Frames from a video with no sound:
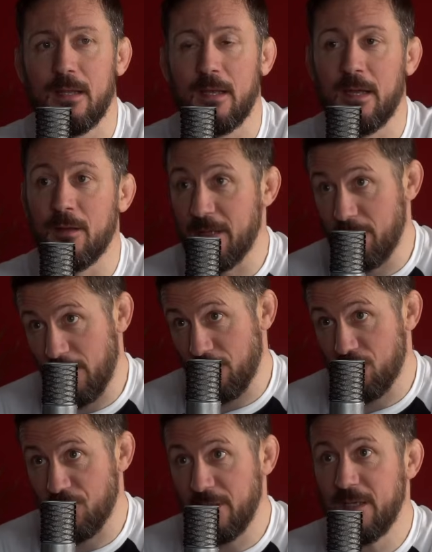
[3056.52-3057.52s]
Then
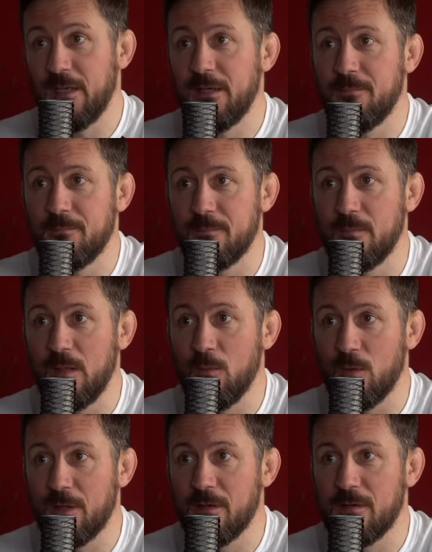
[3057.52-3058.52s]
round 3, he
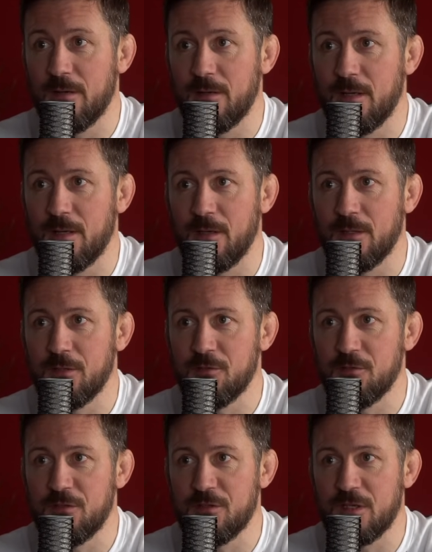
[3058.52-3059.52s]
won it on all the
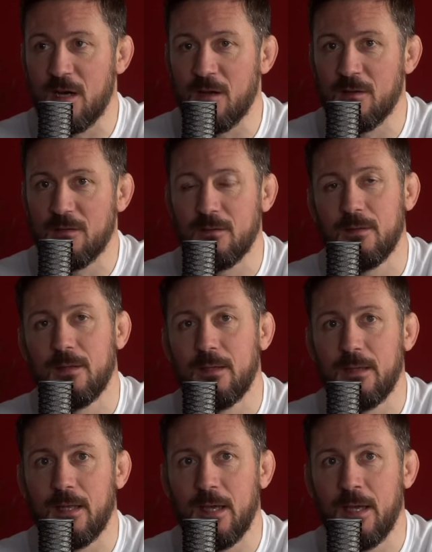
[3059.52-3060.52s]
judges' cards.
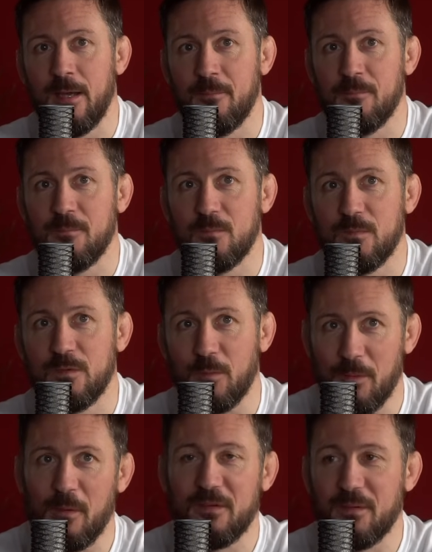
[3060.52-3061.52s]

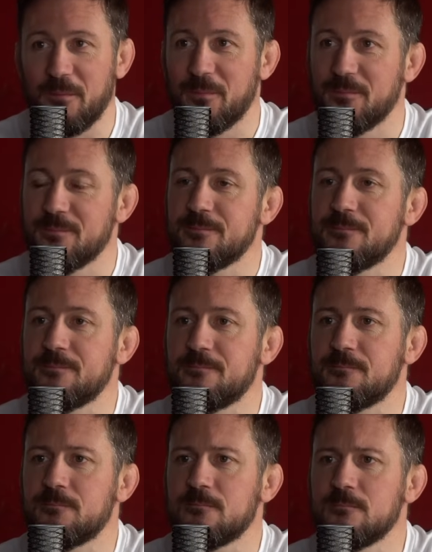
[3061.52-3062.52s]
So I feel like
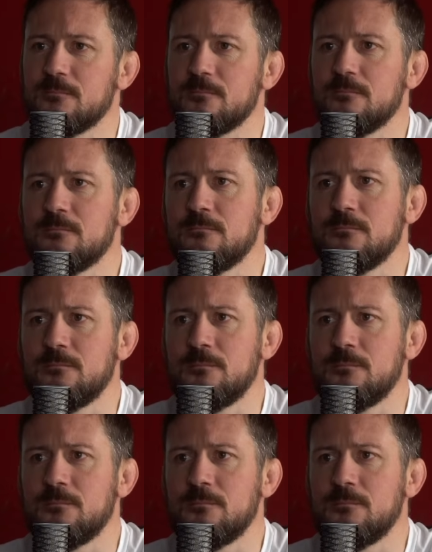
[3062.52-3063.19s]
this fight for